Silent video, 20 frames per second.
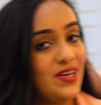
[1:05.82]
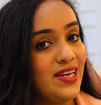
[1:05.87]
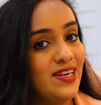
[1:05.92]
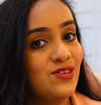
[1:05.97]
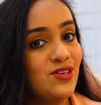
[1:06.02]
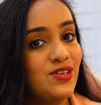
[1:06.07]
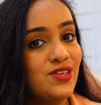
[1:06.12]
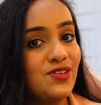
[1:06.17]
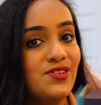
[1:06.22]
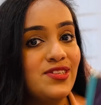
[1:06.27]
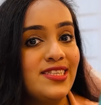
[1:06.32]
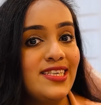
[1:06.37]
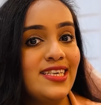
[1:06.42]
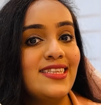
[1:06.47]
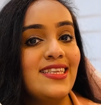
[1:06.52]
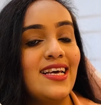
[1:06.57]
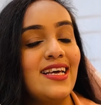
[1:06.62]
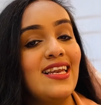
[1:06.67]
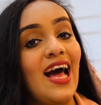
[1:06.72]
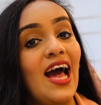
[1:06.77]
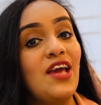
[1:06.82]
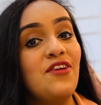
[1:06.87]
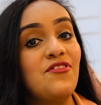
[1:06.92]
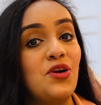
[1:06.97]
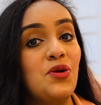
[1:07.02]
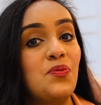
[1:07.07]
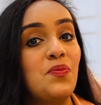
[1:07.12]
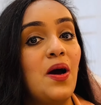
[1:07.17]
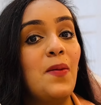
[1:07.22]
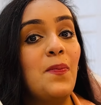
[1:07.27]
introducing the Life
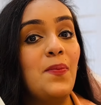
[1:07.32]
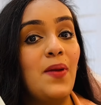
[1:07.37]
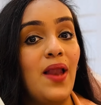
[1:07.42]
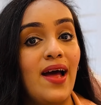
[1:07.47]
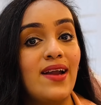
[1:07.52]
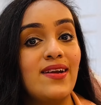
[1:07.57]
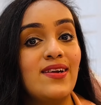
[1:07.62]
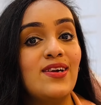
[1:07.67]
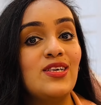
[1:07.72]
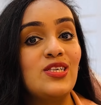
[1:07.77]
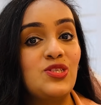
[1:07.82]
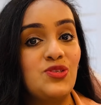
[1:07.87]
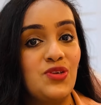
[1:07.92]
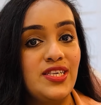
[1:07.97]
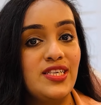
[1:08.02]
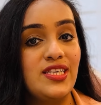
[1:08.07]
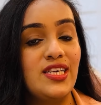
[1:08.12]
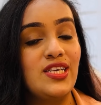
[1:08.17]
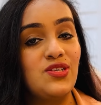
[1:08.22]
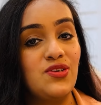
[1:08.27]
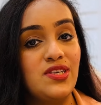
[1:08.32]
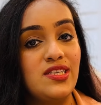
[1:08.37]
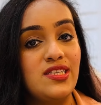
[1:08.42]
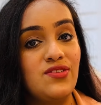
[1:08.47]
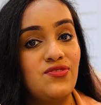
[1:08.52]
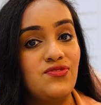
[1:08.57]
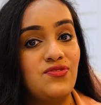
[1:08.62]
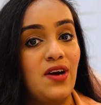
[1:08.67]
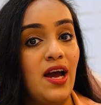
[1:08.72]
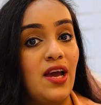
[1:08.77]
Aroma Planner
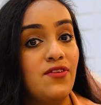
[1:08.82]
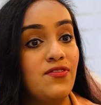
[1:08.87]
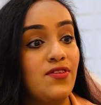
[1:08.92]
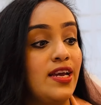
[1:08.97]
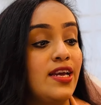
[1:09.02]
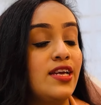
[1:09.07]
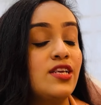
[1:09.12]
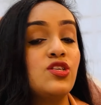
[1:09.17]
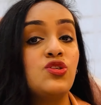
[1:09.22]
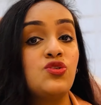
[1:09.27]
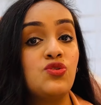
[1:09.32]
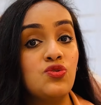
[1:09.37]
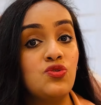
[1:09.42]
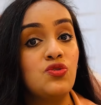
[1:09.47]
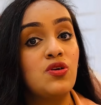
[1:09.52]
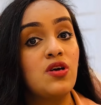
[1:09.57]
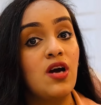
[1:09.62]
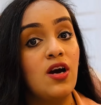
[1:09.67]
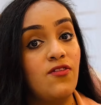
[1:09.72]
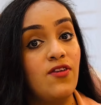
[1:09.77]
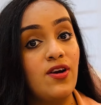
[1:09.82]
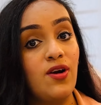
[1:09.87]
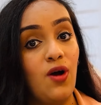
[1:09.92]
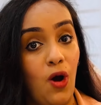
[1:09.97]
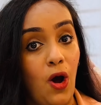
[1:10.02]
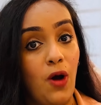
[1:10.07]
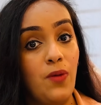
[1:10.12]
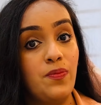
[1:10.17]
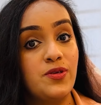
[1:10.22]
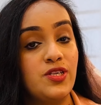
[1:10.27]
2025 in two cover
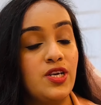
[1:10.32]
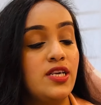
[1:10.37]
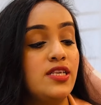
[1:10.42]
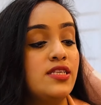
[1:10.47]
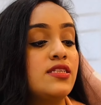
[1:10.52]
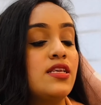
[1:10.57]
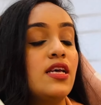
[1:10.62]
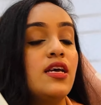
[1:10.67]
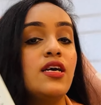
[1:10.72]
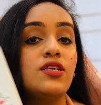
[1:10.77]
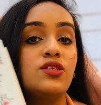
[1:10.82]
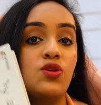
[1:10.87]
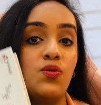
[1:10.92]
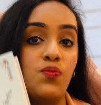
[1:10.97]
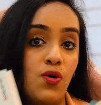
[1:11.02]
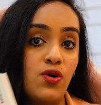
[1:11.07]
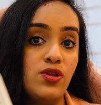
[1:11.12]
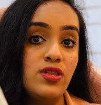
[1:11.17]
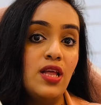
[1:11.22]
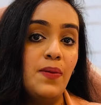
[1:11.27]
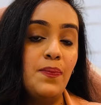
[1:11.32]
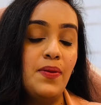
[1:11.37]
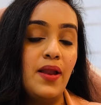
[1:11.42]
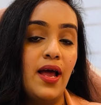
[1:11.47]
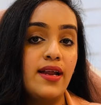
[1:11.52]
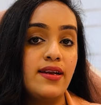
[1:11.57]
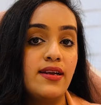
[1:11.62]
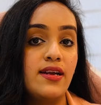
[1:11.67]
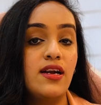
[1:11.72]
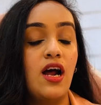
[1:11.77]
options. So both the
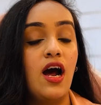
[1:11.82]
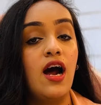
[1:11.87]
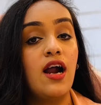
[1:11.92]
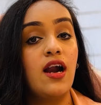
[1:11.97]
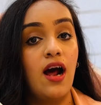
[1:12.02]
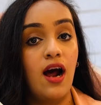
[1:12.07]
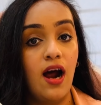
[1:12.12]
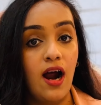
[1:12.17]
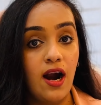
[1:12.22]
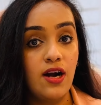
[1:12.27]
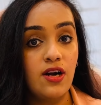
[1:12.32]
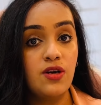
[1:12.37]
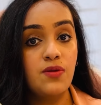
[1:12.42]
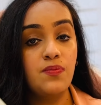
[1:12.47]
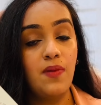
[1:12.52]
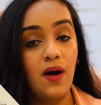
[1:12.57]
planner are hard